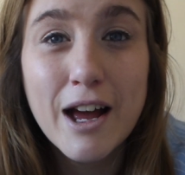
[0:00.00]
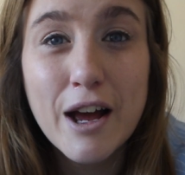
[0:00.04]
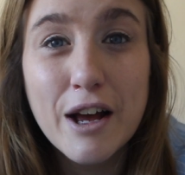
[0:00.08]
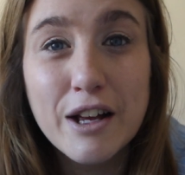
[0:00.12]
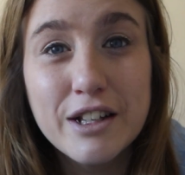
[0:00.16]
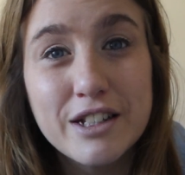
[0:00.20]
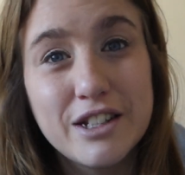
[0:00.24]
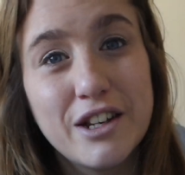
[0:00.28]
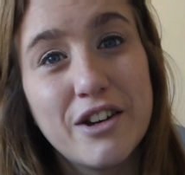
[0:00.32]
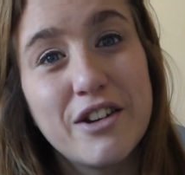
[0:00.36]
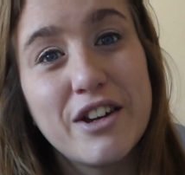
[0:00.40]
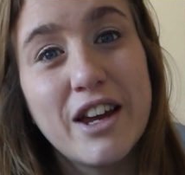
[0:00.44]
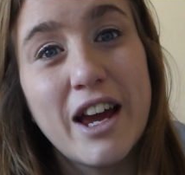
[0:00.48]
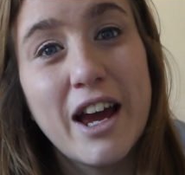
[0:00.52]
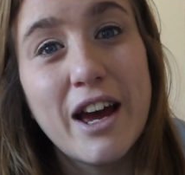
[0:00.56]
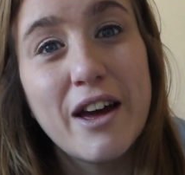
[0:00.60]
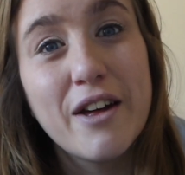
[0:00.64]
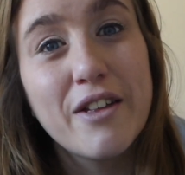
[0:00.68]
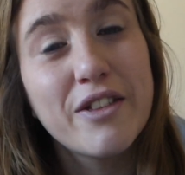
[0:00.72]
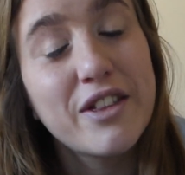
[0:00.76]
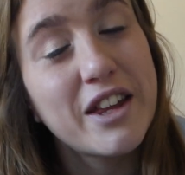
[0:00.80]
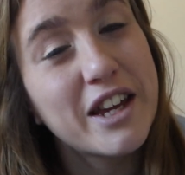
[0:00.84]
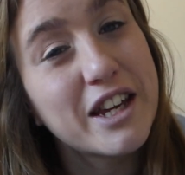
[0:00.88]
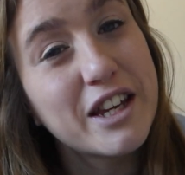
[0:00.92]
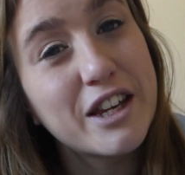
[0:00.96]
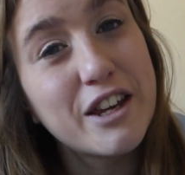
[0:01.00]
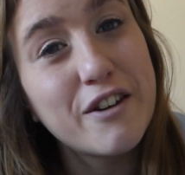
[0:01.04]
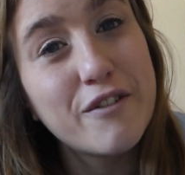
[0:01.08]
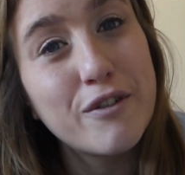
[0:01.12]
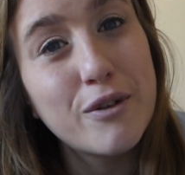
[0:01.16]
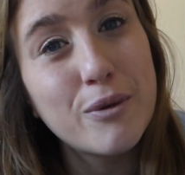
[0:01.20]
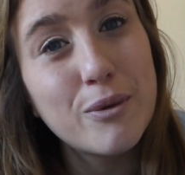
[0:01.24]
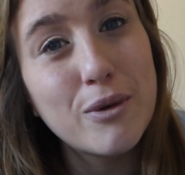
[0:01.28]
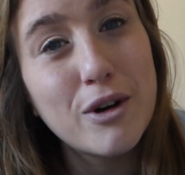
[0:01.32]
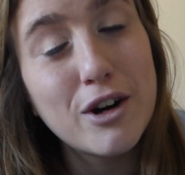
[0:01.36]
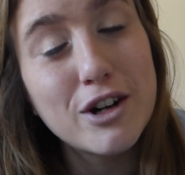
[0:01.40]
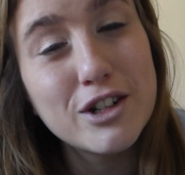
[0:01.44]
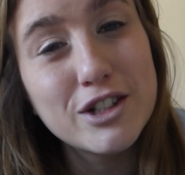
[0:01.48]
So yeah, thank you
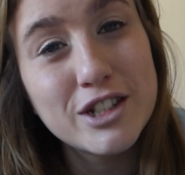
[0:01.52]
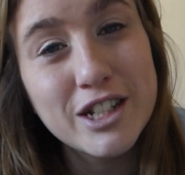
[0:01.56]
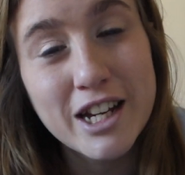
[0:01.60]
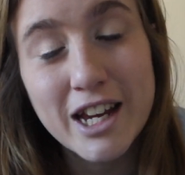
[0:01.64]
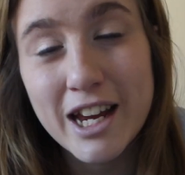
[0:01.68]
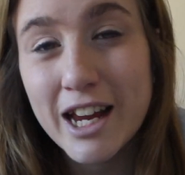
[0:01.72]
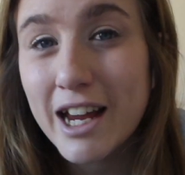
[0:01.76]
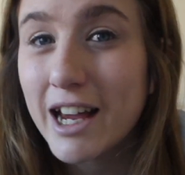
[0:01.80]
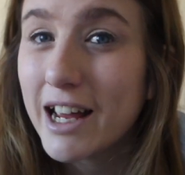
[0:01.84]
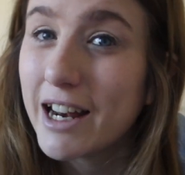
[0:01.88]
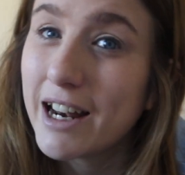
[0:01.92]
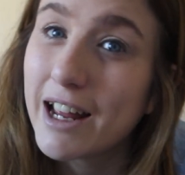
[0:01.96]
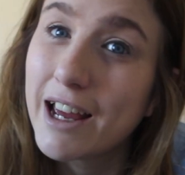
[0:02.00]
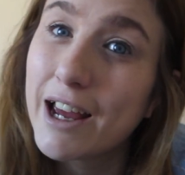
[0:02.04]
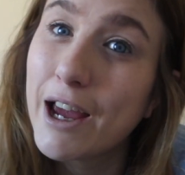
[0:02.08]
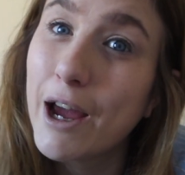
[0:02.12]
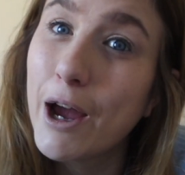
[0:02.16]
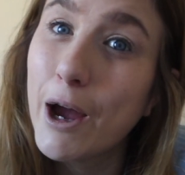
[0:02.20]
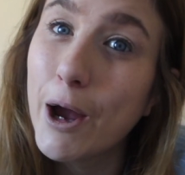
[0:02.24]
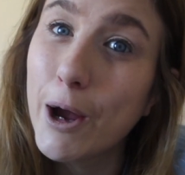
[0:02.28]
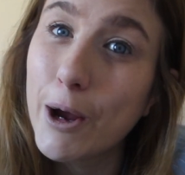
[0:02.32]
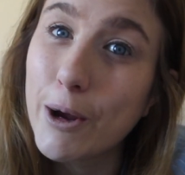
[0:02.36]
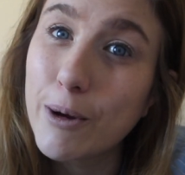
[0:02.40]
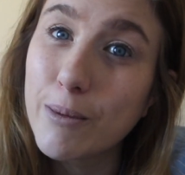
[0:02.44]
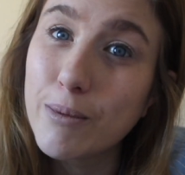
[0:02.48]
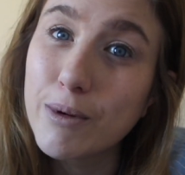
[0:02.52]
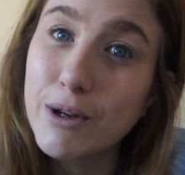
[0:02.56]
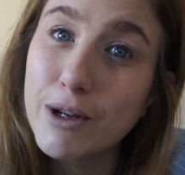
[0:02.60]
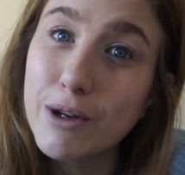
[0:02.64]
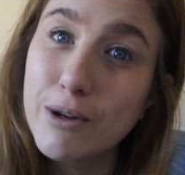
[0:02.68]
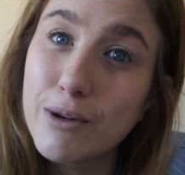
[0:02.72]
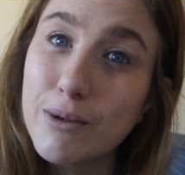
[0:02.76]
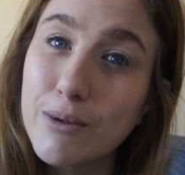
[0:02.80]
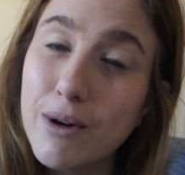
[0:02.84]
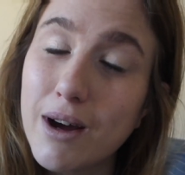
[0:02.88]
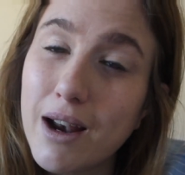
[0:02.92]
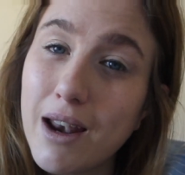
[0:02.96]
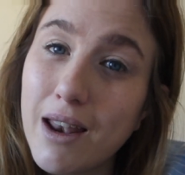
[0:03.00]
for watching, and I hope
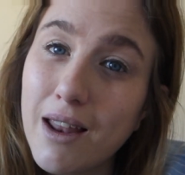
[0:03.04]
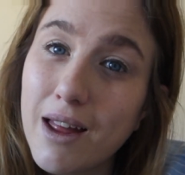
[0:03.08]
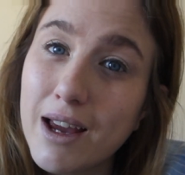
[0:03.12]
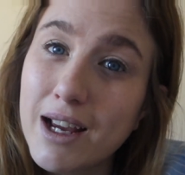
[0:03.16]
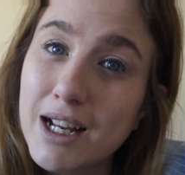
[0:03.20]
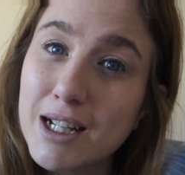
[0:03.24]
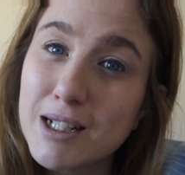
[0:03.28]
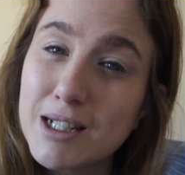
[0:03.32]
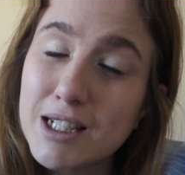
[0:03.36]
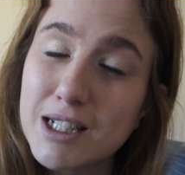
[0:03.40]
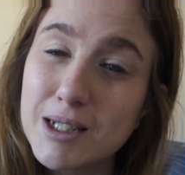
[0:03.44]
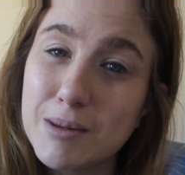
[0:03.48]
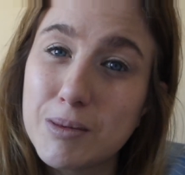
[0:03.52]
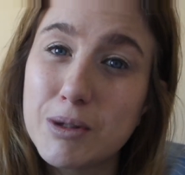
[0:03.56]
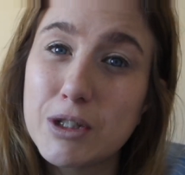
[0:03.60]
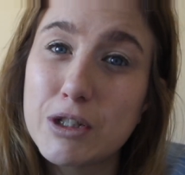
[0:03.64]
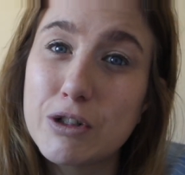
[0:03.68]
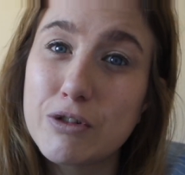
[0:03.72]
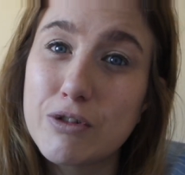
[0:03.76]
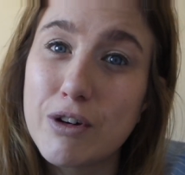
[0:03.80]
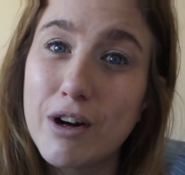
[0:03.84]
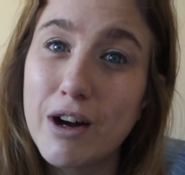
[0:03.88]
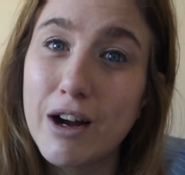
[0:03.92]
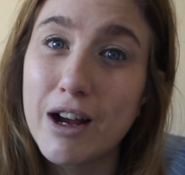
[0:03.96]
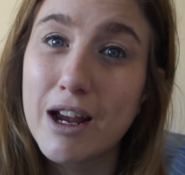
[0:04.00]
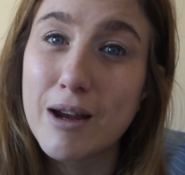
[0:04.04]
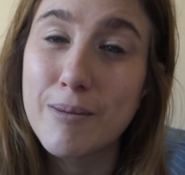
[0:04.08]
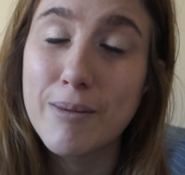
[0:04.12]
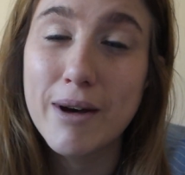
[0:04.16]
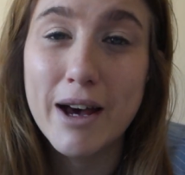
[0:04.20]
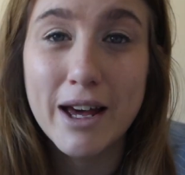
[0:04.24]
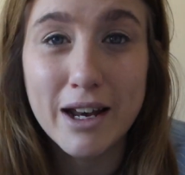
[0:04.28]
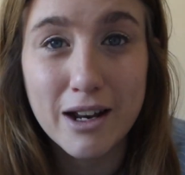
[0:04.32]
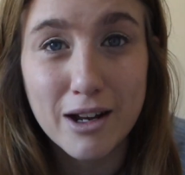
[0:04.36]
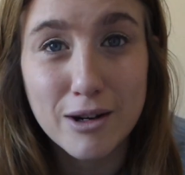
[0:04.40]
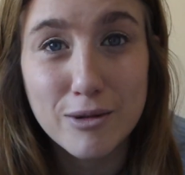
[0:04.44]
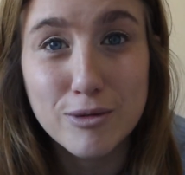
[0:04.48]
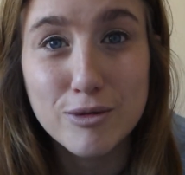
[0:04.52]
you like and subscribe,
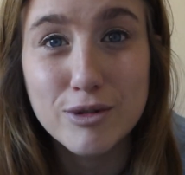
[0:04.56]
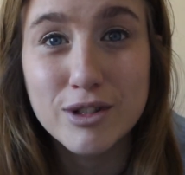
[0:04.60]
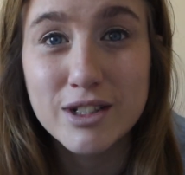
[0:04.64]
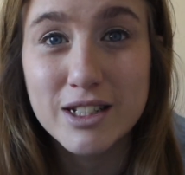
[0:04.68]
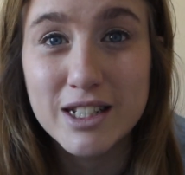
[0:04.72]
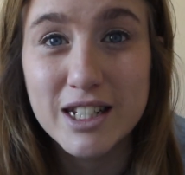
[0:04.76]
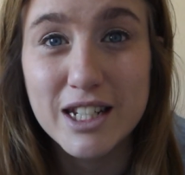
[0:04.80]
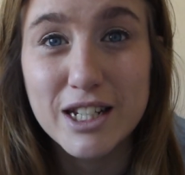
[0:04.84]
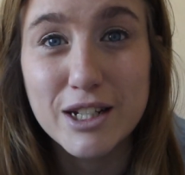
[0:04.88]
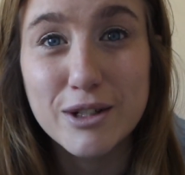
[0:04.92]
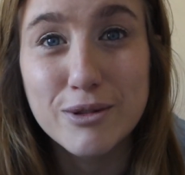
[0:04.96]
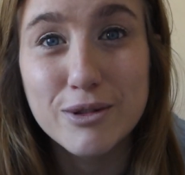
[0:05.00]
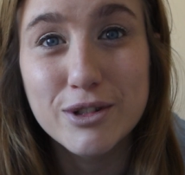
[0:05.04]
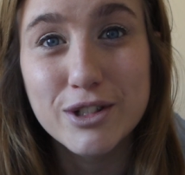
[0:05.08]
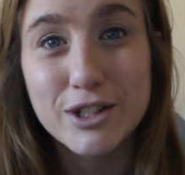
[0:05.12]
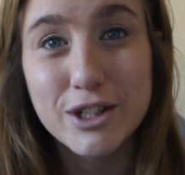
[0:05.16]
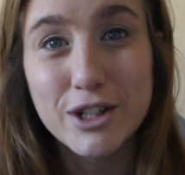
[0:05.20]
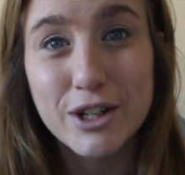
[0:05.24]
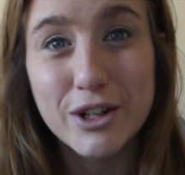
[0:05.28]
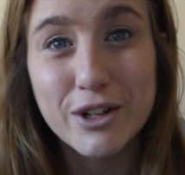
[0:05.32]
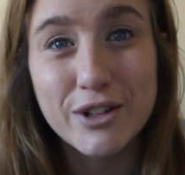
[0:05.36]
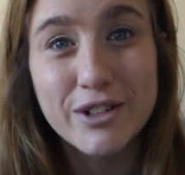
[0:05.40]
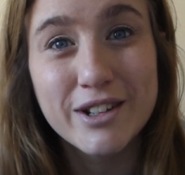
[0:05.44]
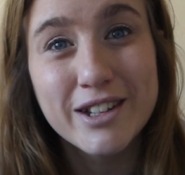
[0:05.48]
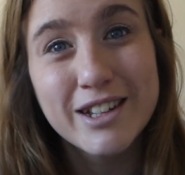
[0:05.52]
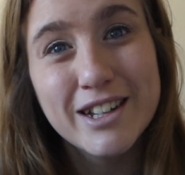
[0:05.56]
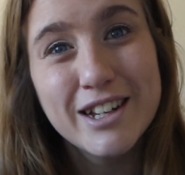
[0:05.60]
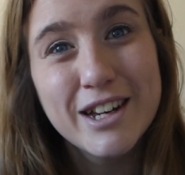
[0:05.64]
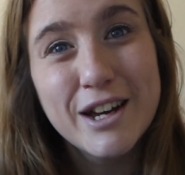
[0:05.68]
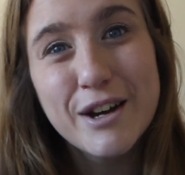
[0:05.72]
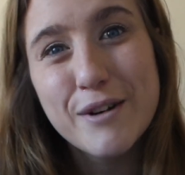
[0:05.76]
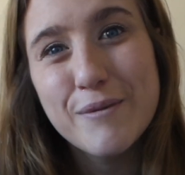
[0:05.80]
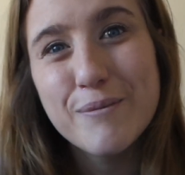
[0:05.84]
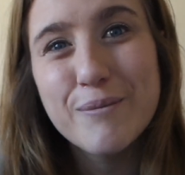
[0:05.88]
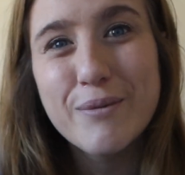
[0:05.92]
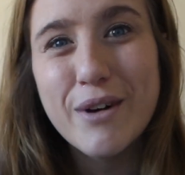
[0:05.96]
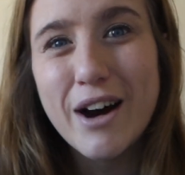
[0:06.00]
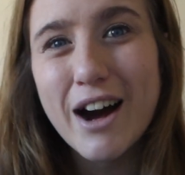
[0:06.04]
and I will see you soon.
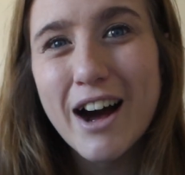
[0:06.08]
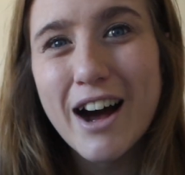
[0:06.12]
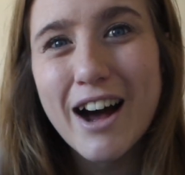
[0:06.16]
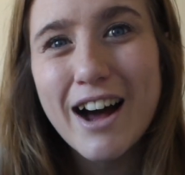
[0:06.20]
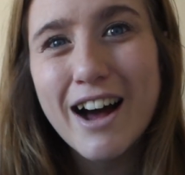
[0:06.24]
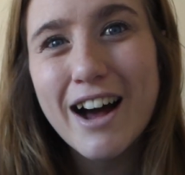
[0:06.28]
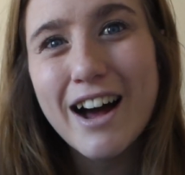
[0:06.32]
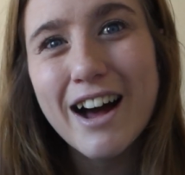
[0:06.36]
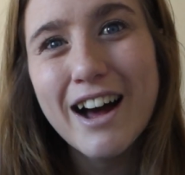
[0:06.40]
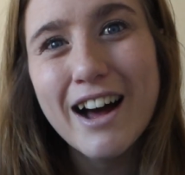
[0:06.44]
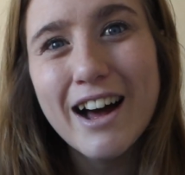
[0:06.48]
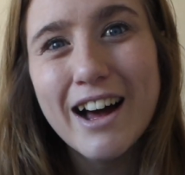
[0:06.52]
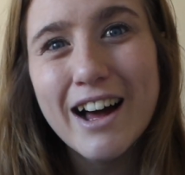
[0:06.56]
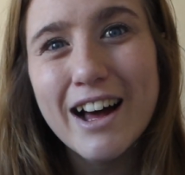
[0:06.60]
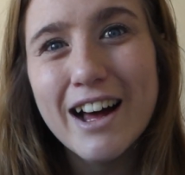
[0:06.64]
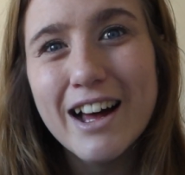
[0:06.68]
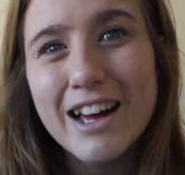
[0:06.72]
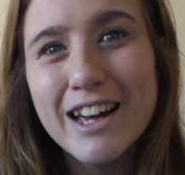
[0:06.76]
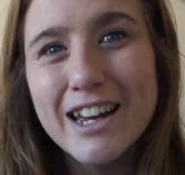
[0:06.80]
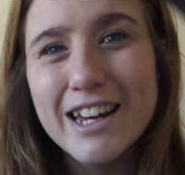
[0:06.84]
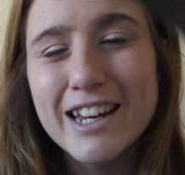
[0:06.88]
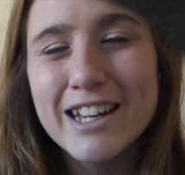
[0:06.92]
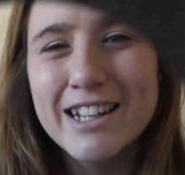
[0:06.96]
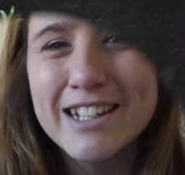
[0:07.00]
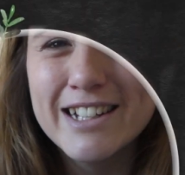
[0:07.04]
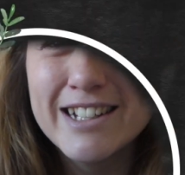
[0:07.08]
Bye!